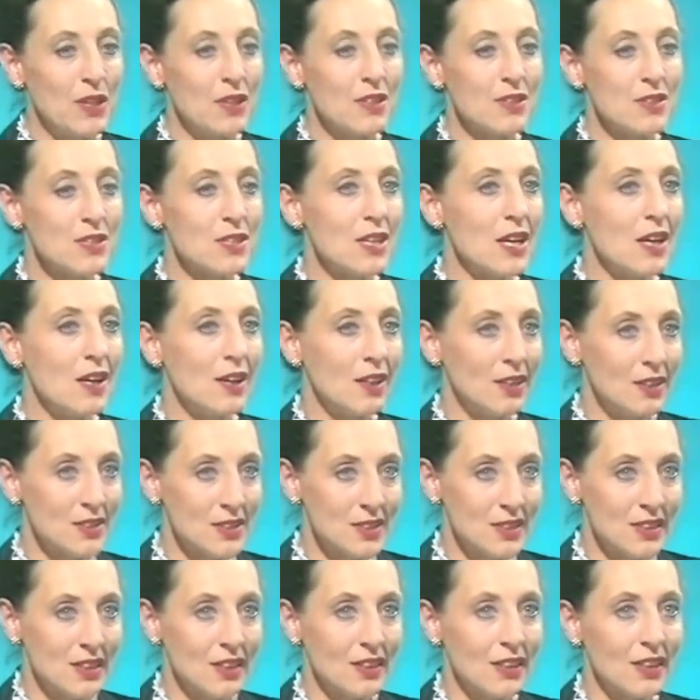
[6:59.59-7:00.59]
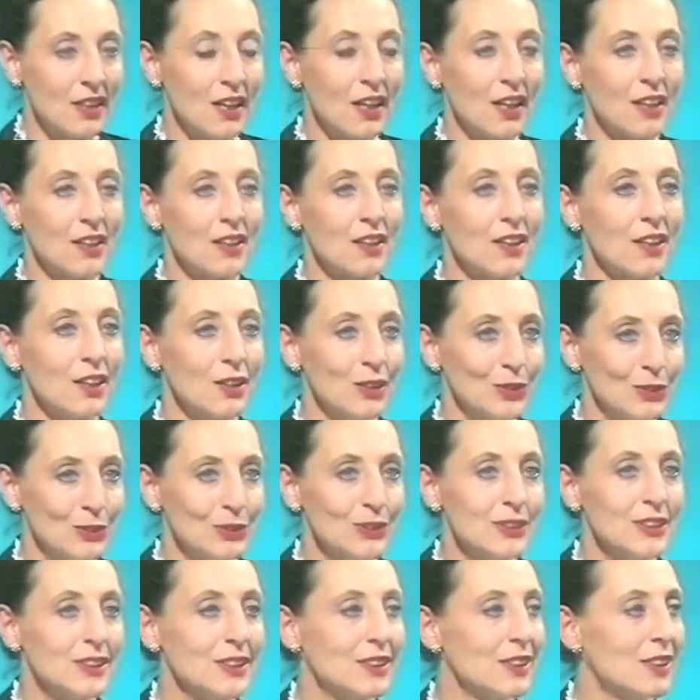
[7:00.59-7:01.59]
because there are certain colour
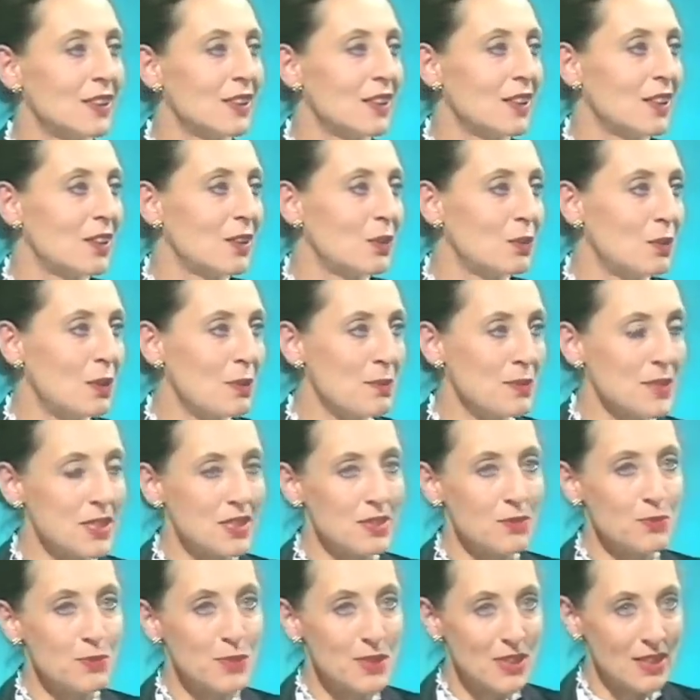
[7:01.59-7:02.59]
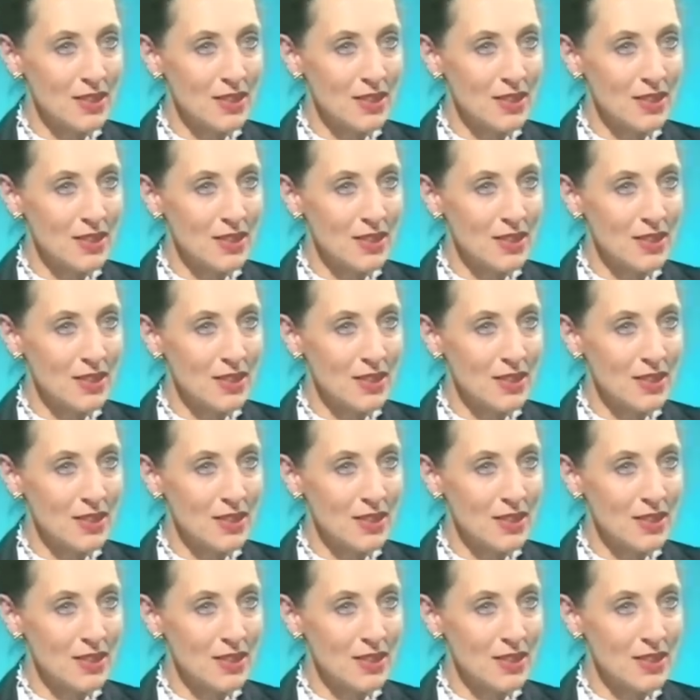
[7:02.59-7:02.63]
codes that one must